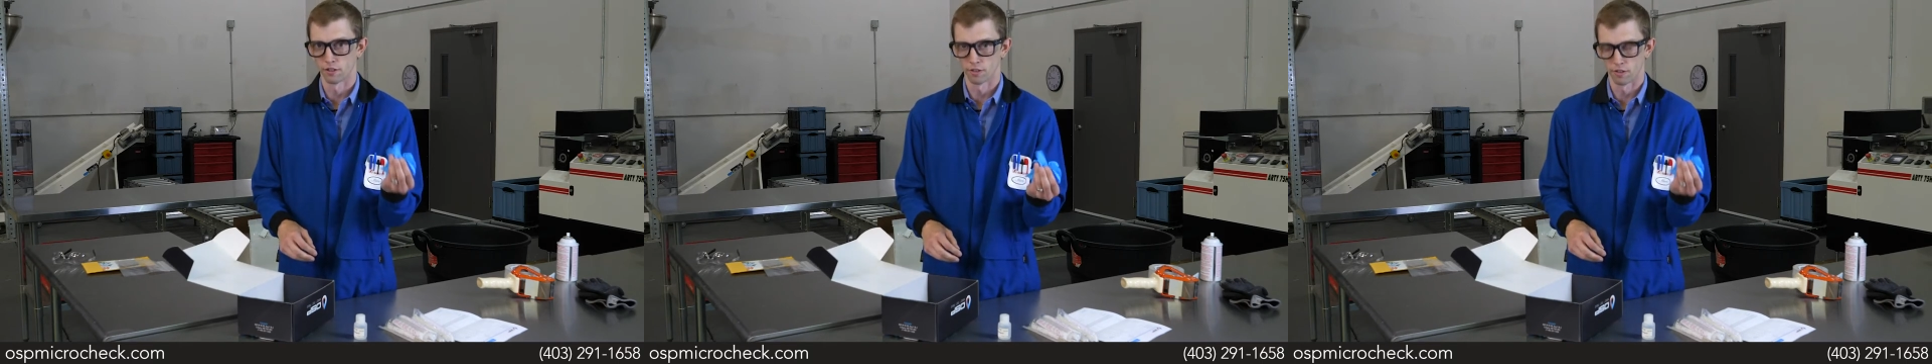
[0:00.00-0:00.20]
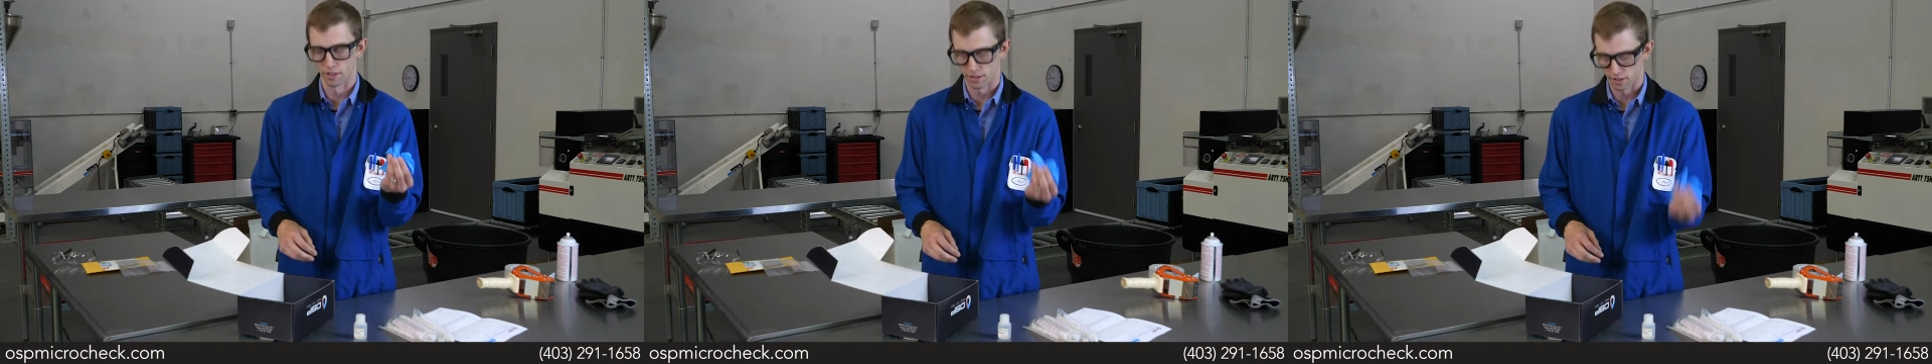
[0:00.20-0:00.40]

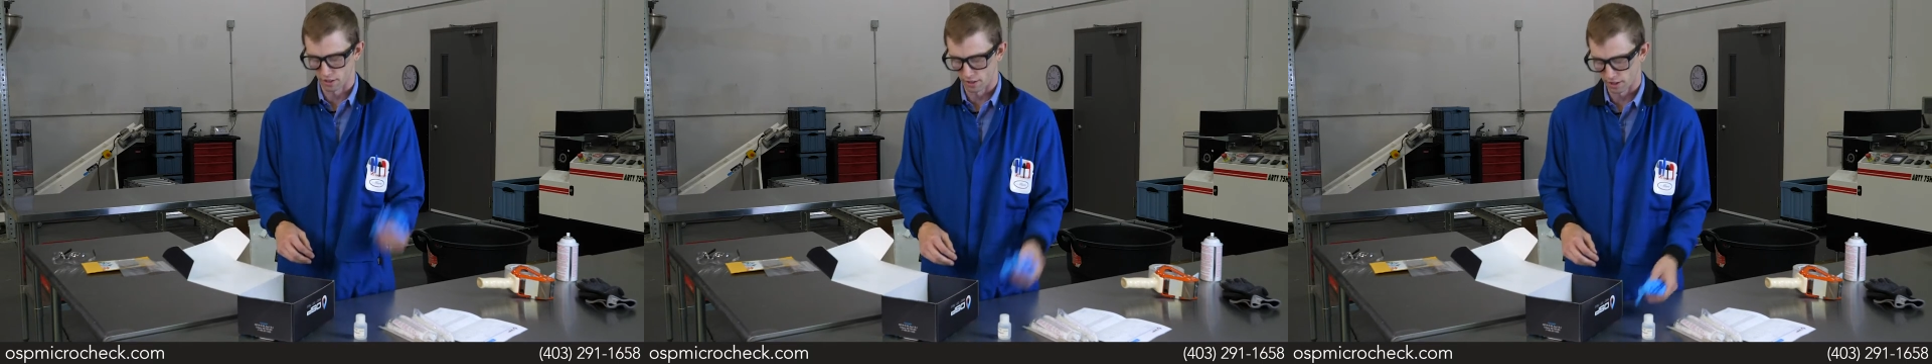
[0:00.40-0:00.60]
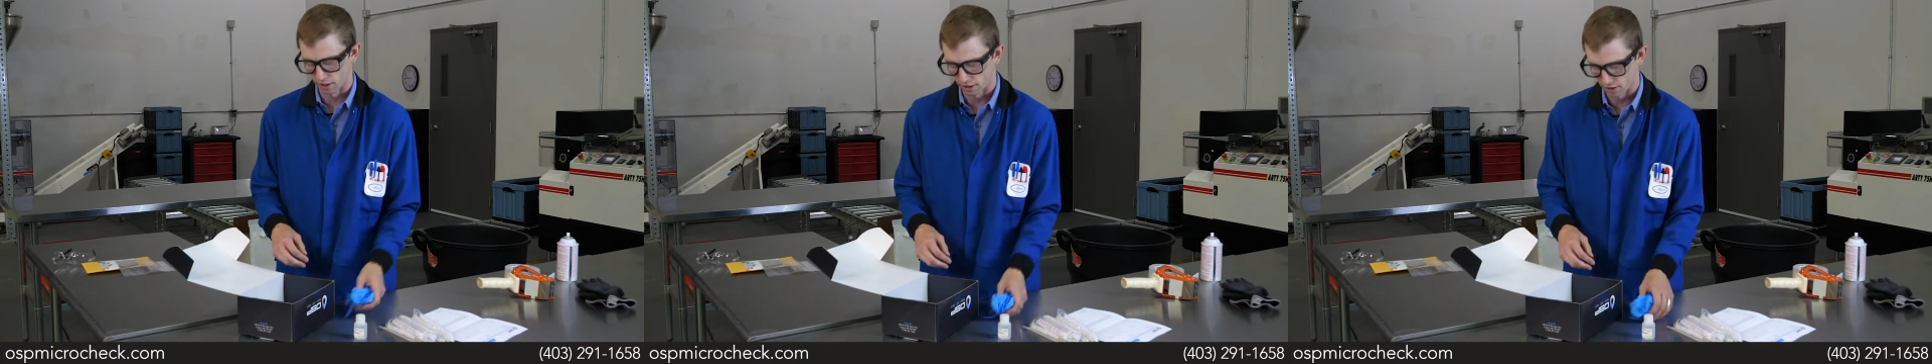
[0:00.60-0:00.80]
do this
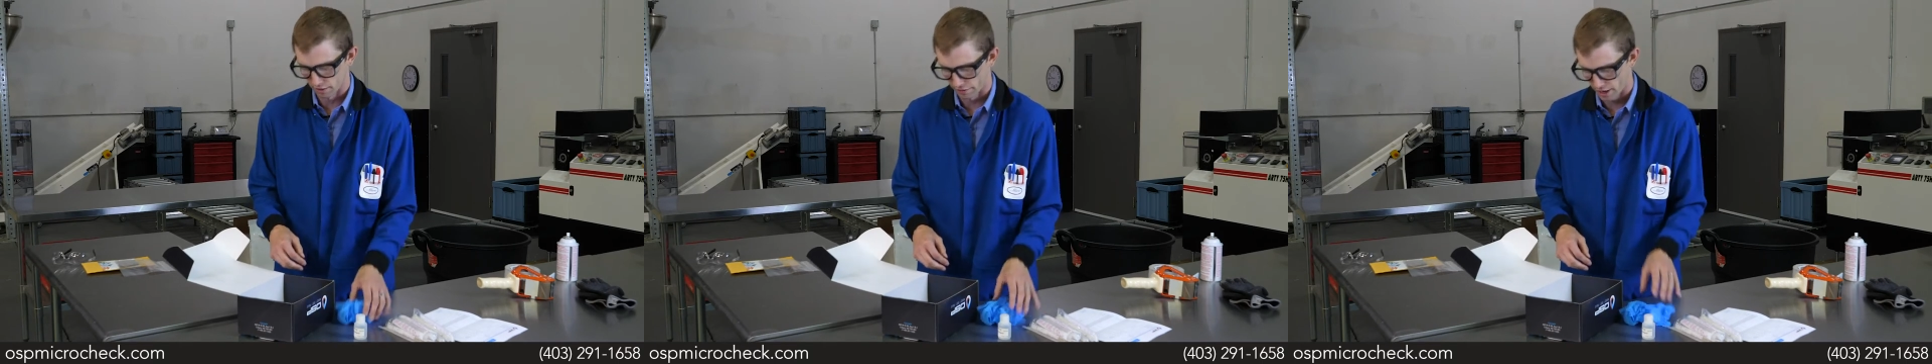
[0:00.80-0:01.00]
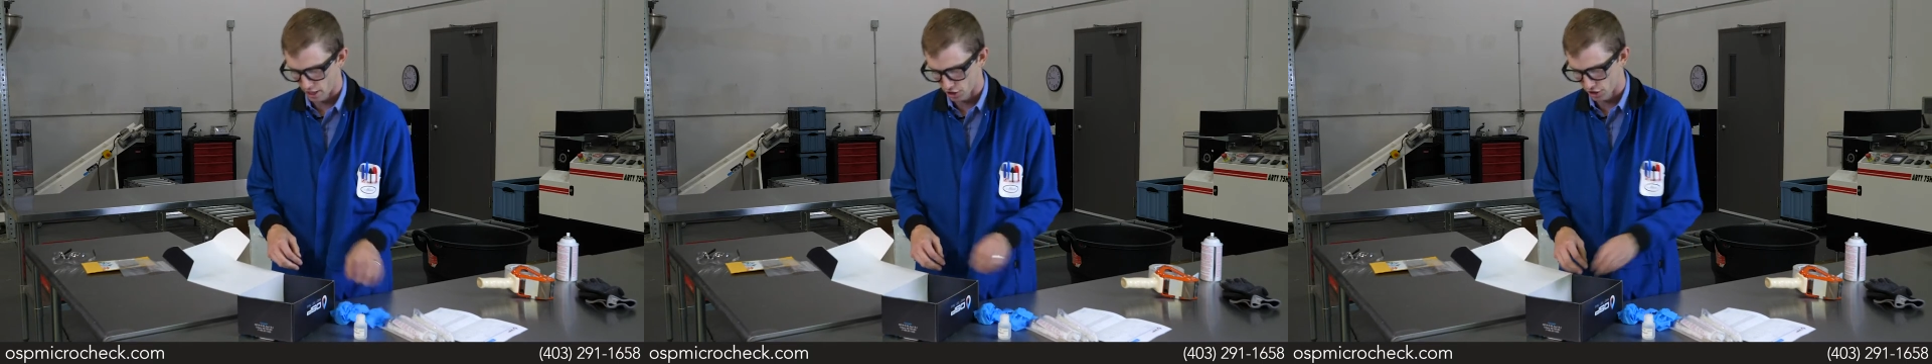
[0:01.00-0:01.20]
in a
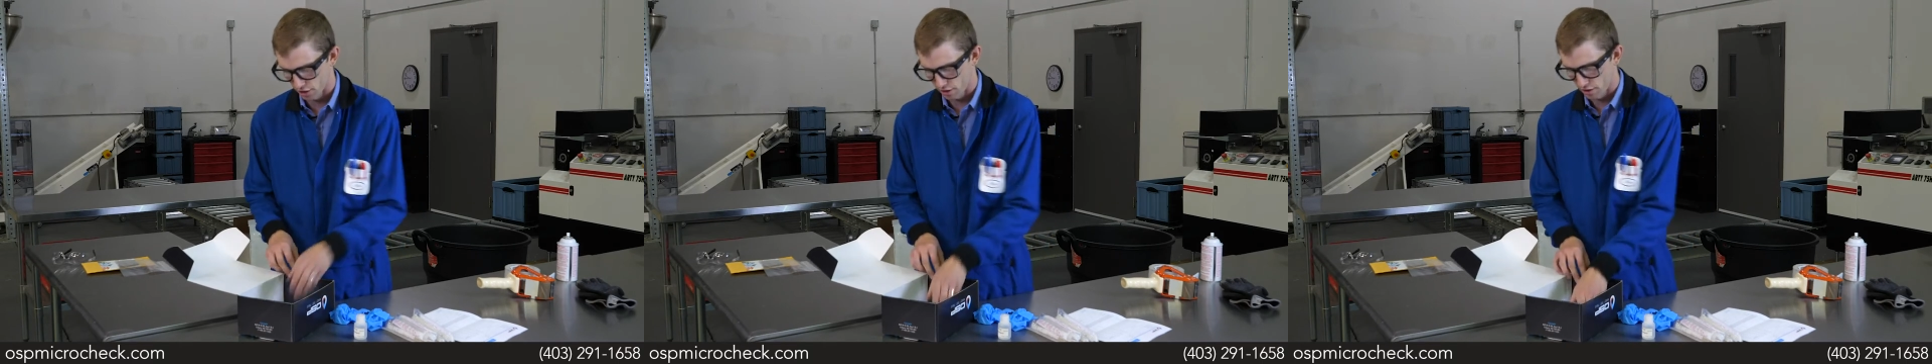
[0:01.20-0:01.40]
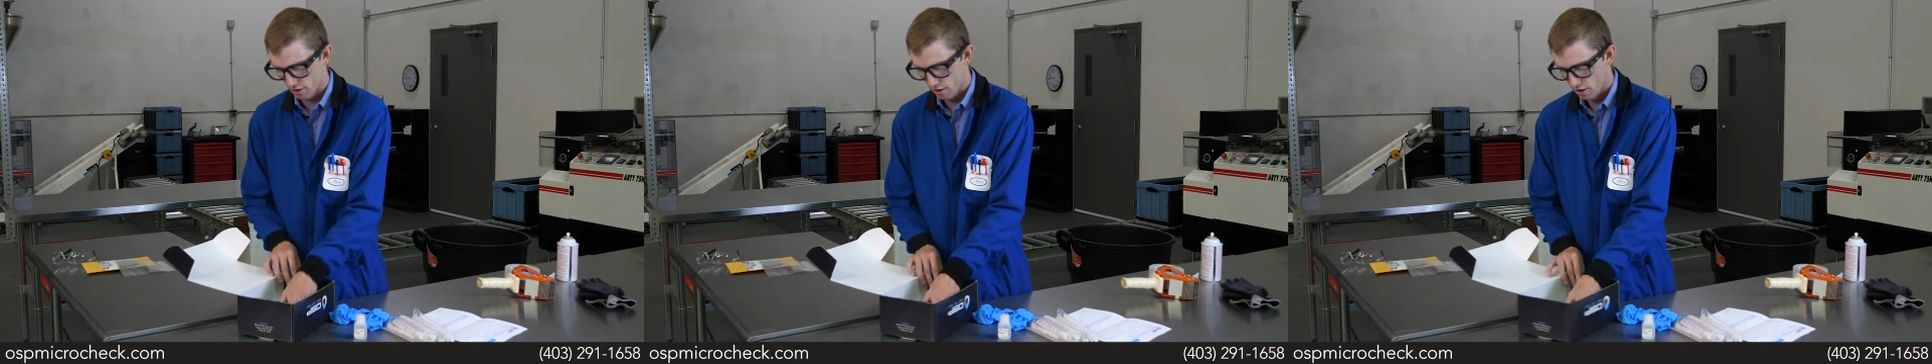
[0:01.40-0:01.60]
clean
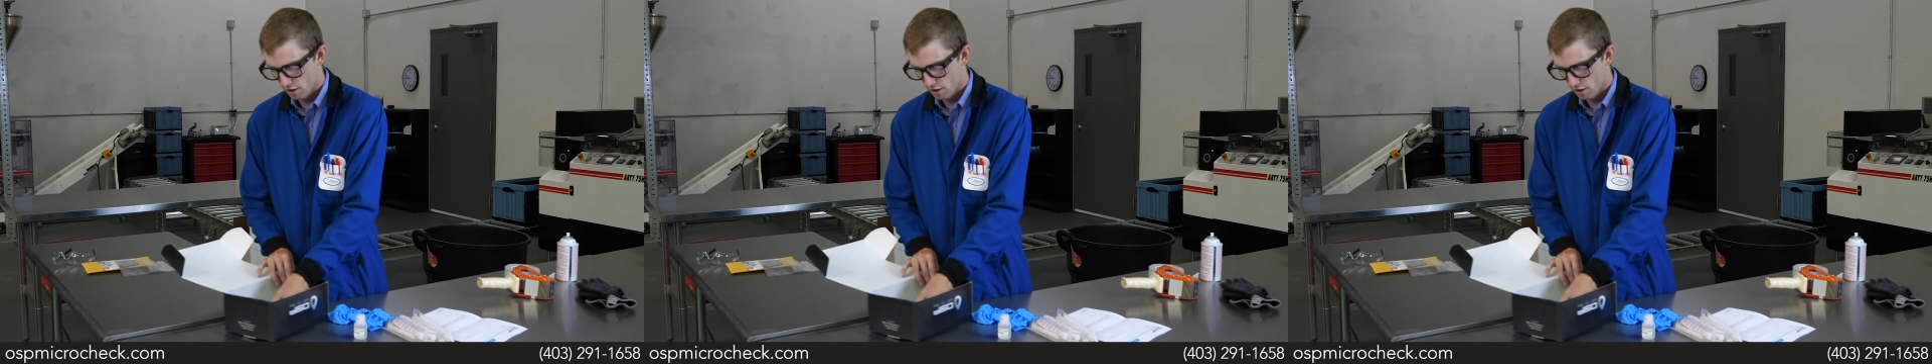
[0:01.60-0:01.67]
fashion.